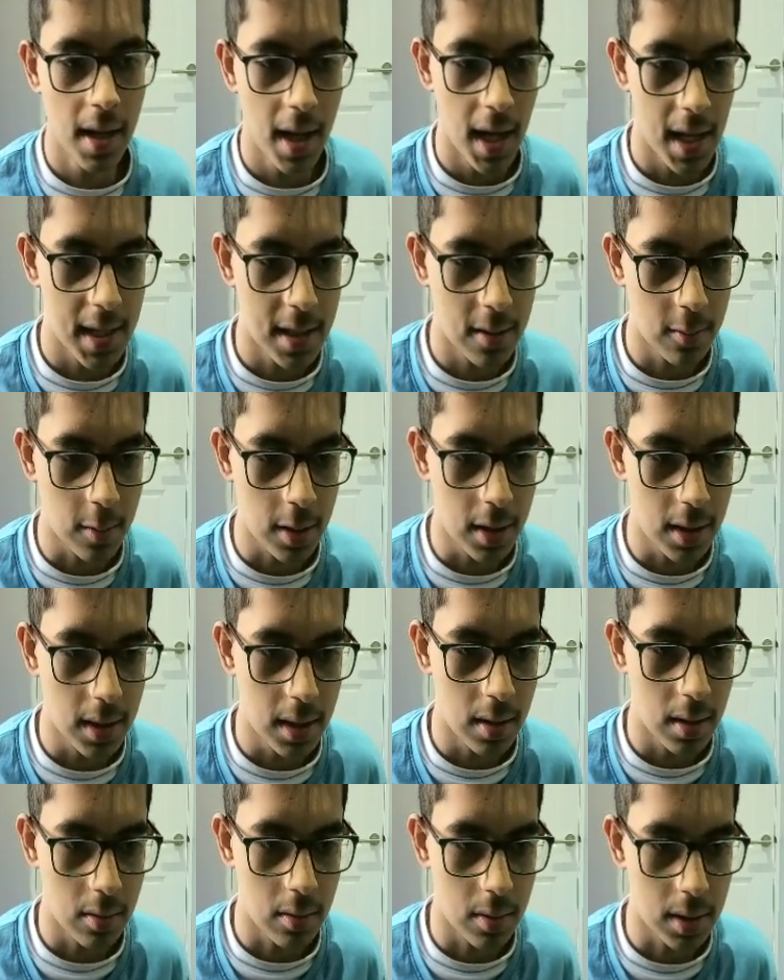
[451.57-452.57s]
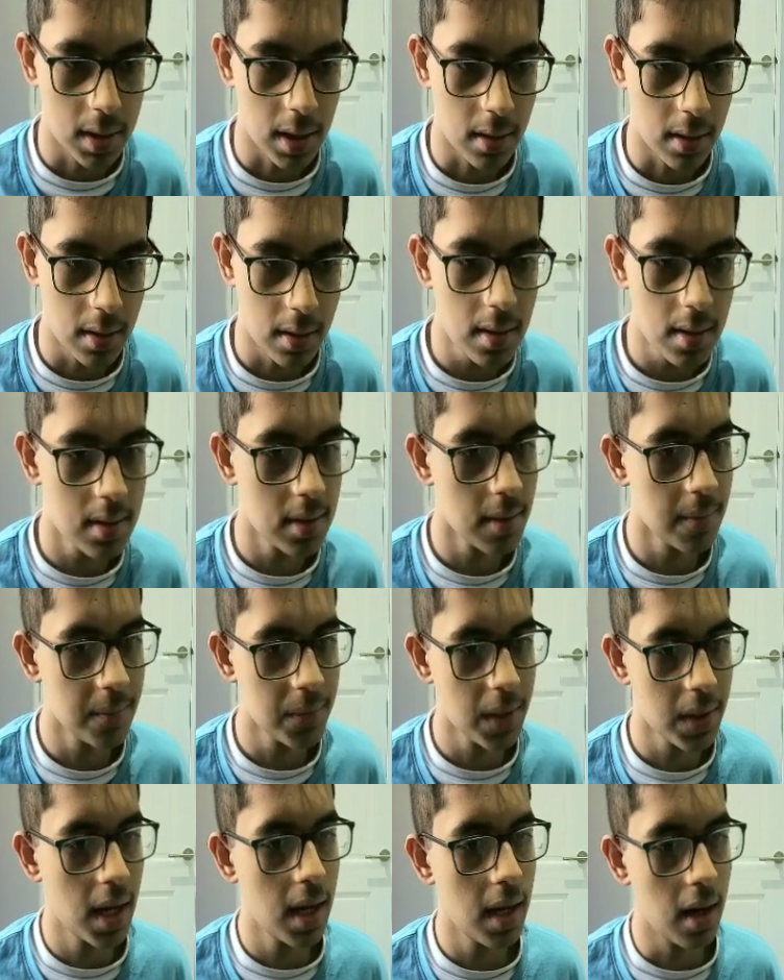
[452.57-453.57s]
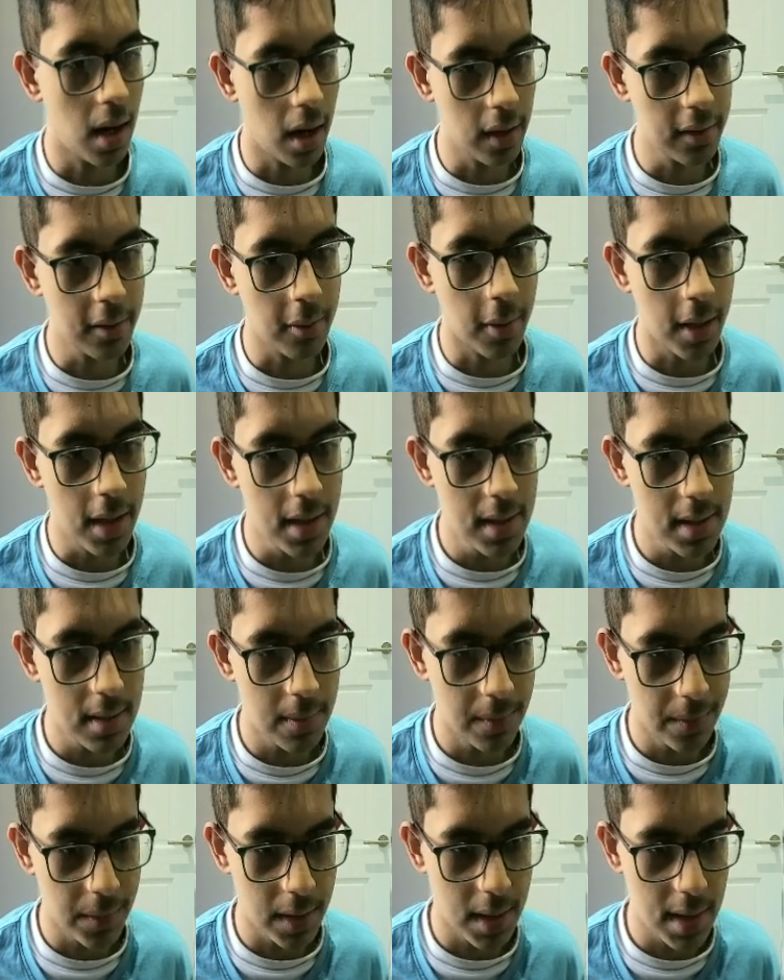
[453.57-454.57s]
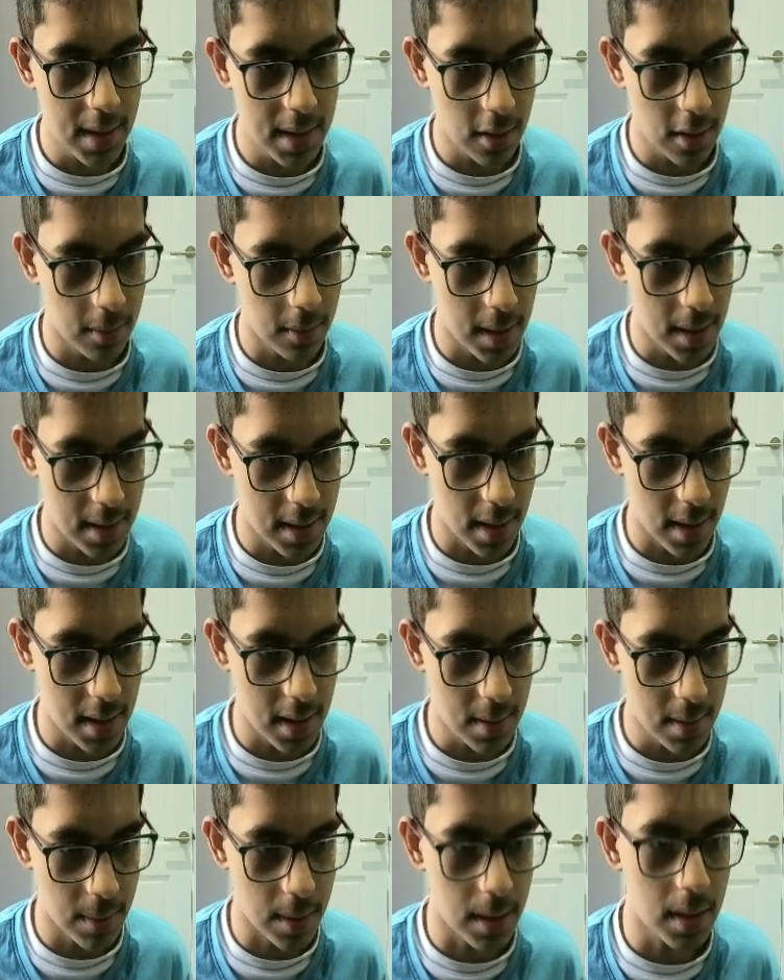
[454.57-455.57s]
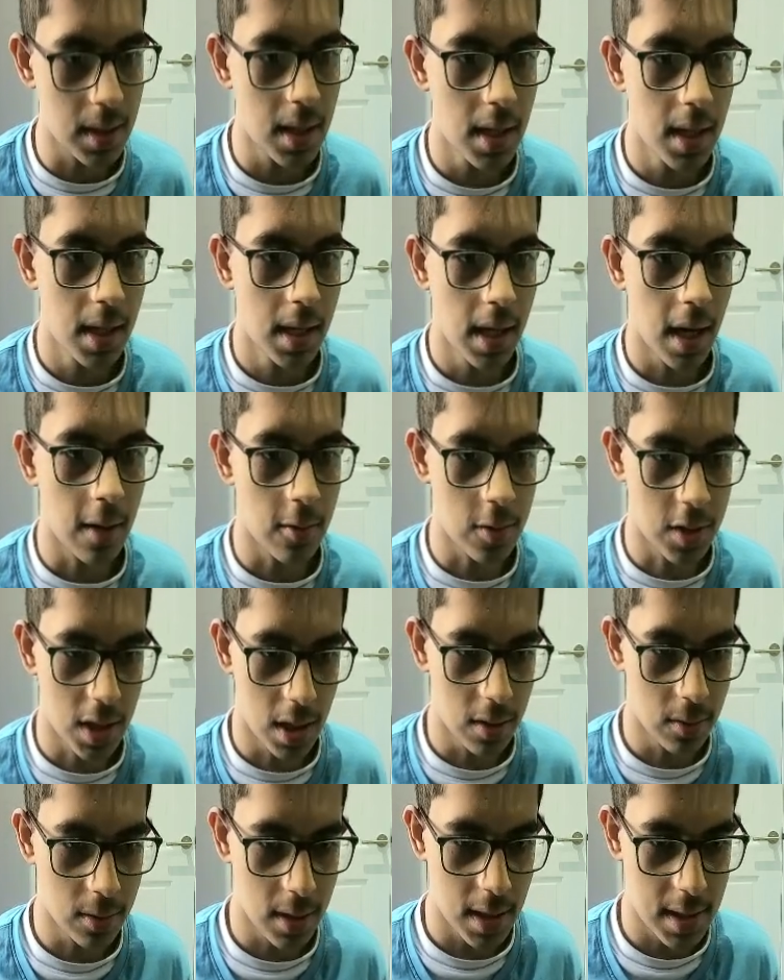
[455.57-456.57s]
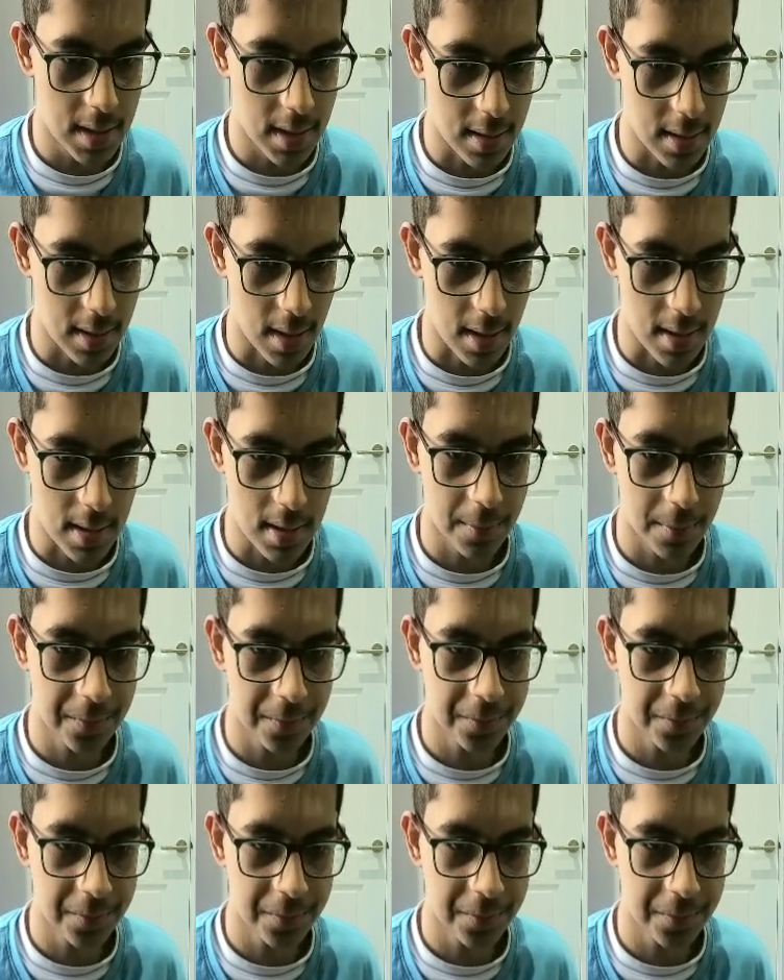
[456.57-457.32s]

And then we return this. Otherwise, this is our base case, but our general case is this.